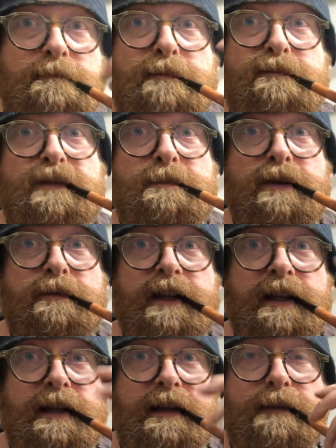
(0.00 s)
I'm
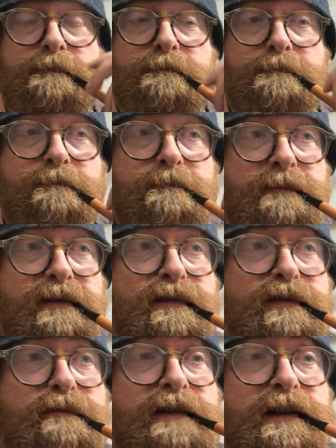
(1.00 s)
smoking
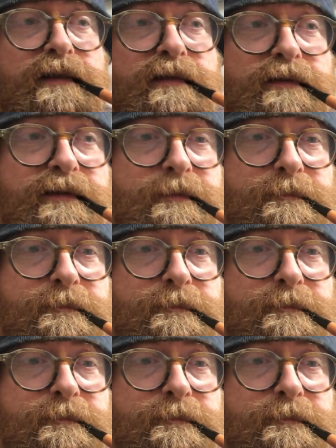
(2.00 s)
Salty Dogs.